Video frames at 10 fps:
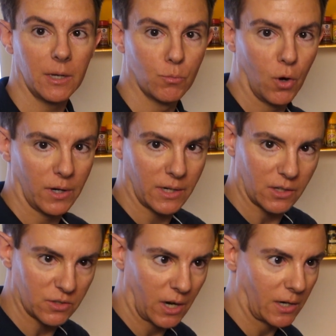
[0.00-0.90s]
he brought in
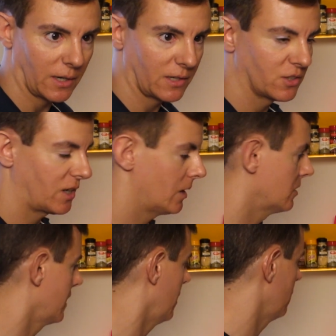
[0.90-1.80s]
has kind of like
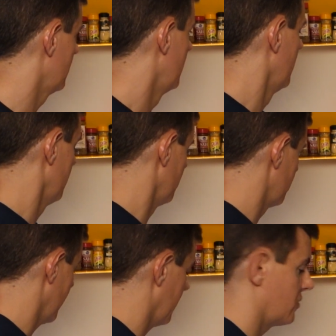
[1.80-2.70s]
settled down.
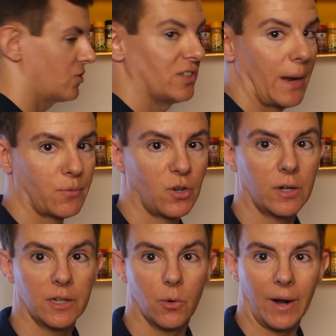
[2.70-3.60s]
This takes a
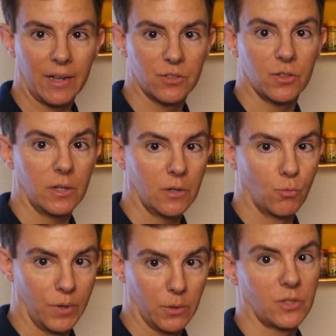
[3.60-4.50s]
snapshot, you know, as uh,
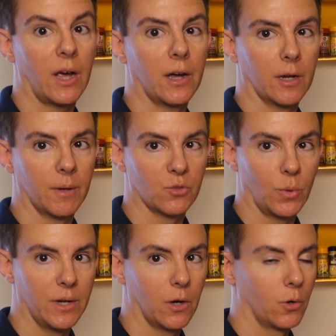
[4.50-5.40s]
real time as
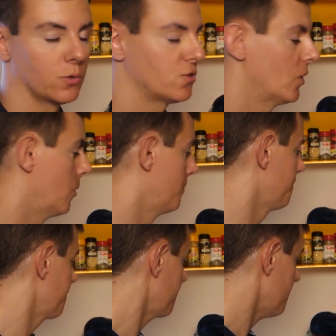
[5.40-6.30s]
we know, so